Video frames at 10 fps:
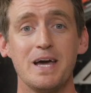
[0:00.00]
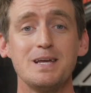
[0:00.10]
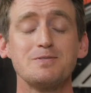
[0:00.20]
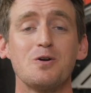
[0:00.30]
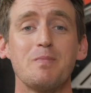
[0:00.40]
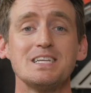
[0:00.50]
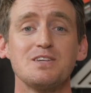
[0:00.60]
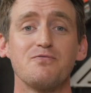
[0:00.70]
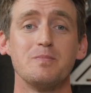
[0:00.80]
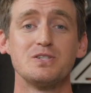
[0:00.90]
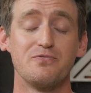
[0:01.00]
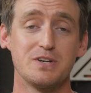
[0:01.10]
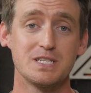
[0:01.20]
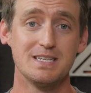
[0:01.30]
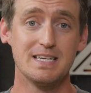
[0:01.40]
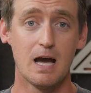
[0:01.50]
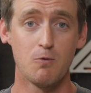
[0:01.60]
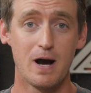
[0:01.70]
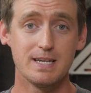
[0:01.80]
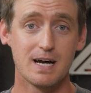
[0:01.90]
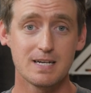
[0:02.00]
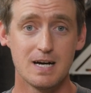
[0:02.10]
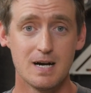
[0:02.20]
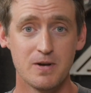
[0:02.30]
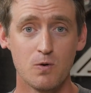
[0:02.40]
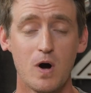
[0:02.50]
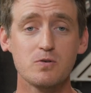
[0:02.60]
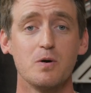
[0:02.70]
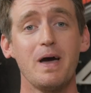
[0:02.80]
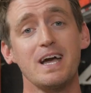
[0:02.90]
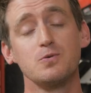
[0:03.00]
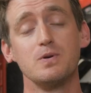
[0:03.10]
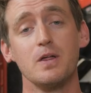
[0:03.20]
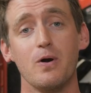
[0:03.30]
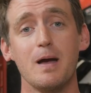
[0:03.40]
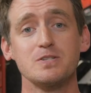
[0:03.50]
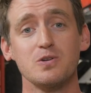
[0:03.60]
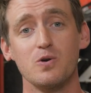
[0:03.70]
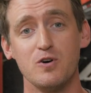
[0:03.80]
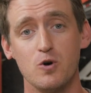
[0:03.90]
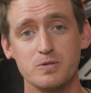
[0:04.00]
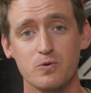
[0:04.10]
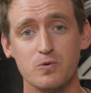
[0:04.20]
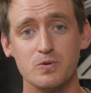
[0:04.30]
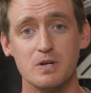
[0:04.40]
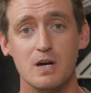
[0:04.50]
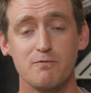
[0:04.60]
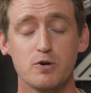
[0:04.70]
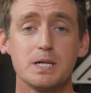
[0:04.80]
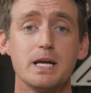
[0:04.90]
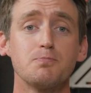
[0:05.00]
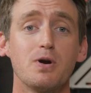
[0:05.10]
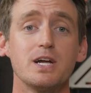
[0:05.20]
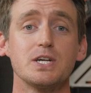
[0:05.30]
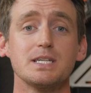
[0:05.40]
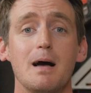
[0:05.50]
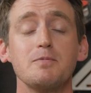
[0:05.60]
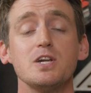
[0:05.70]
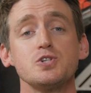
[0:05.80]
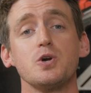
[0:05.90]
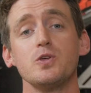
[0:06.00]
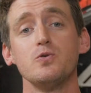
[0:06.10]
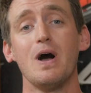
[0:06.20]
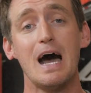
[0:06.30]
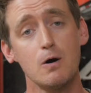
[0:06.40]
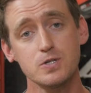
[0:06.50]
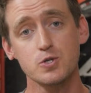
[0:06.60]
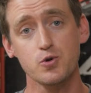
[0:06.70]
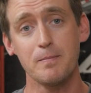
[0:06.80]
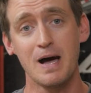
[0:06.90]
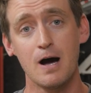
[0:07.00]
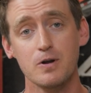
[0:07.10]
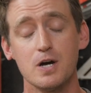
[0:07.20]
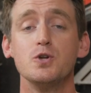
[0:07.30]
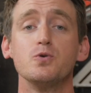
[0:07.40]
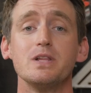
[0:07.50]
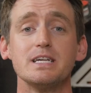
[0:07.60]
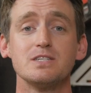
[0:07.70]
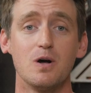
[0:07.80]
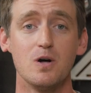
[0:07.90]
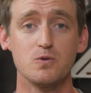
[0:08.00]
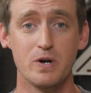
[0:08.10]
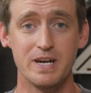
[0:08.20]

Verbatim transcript: My name is Aaron Massey from Mister Fixit D I Y dot com, and welcome back to another episode of Homeschooled. For today's project, I'm going to show you how to trim out a newly installed